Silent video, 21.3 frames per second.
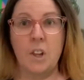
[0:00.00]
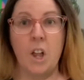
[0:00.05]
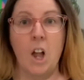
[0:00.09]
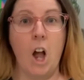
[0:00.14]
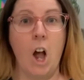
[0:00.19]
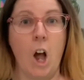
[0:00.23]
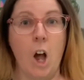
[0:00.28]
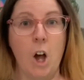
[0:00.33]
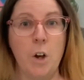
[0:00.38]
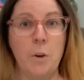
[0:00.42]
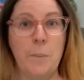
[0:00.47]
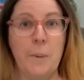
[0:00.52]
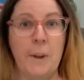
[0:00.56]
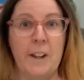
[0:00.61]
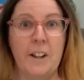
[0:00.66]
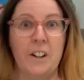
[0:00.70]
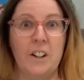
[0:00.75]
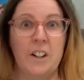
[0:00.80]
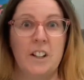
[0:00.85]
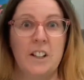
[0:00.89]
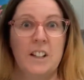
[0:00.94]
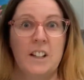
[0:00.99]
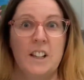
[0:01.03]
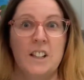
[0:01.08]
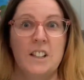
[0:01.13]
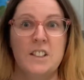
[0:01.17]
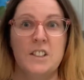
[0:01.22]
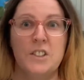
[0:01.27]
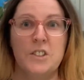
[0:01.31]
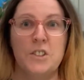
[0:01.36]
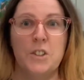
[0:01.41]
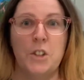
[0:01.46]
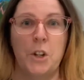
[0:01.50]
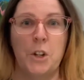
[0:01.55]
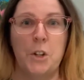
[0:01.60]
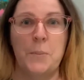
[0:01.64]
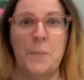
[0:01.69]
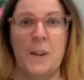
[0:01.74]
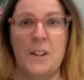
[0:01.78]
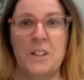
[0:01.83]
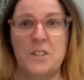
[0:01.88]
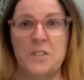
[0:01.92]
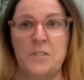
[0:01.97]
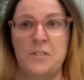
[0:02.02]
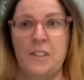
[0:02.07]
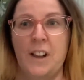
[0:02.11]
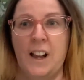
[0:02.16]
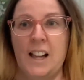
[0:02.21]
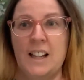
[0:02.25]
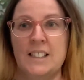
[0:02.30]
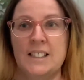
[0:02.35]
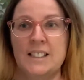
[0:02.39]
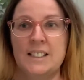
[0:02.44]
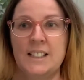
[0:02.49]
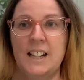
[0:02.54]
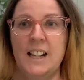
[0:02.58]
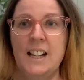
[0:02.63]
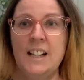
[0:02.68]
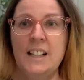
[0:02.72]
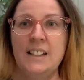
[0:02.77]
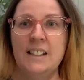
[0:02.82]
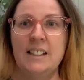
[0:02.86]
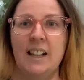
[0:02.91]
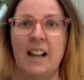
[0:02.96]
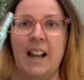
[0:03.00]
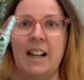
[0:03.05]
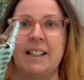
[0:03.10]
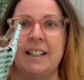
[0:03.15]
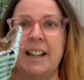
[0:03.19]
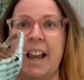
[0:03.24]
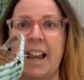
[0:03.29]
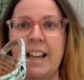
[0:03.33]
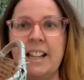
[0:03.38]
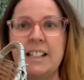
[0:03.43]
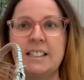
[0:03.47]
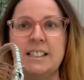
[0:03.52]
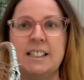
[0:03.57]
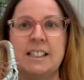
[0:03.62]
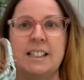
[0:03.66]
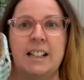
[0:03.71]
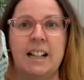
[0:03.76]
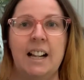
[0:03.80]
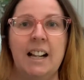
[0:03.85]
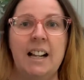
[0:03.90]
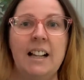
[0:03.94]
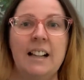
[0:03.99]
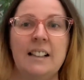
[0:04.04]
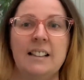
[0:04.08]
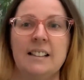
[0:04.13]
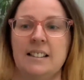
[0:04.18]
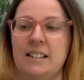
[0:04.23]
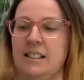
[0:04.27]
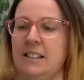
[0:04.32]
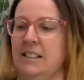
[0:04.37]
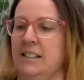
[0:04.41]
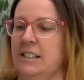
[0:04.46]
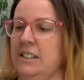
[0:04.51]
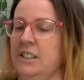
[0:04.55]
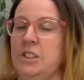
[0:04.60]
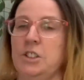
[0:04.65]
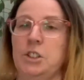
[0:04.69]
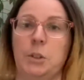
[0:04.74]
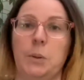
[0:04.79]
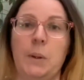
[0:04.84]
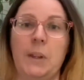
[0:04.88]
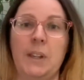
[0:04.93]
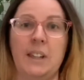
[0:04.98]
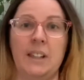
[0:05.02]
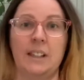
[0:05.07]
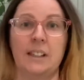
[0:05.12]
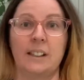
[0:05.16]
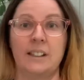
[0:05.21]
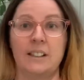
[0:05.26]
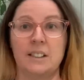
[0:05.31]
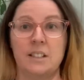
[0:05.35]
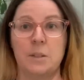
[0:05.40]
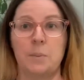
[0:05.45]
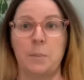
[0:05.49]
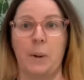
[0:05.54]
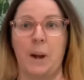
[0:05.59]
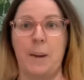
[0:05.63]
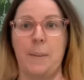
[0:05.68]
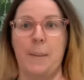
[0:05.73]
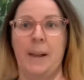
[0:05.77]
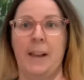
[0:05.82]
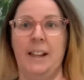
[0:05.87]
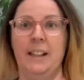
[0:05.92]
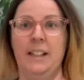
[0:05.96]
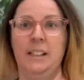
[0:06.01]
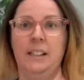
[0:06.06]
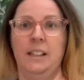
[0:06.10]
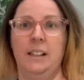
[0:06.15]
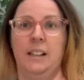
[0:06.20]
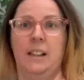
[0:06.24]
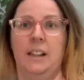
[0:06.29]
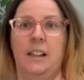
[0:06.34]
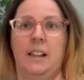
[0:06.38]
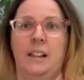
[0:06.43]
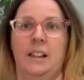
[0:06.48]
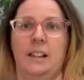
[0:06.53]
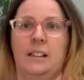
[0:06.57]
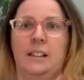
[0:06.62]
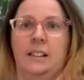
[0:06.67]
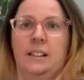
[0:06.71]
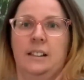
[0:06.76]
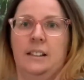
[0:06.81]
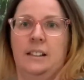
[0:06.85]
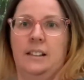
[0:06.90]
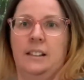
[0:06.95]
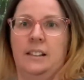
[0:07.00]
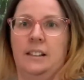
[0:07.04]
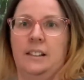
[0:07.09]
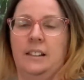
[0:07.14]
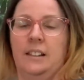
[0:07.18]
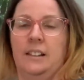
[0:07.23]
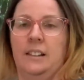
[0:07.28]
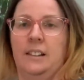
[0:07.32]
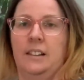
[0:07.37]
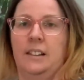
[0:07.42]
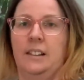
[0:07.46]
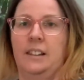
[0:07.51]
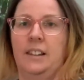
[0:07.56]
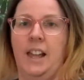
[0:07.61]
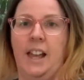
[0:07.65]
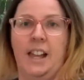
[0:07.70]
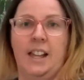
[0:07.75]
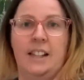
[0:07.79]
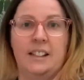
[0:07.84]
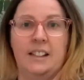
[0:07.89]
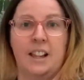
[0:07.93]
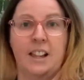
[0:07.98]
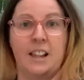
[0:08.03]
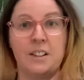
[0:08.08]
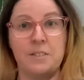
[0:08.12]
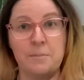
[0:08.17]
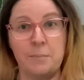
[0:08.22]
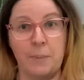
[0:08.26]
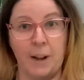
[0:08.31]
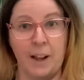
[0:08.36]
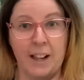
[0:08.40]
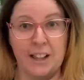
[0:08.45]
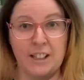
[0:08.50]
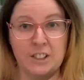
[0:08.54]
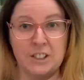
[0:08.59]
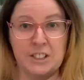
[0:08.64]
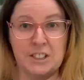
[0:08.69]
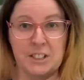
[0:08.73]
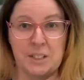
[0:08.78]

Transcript: Oh my god, so much faster and easier doing spray paint than by using a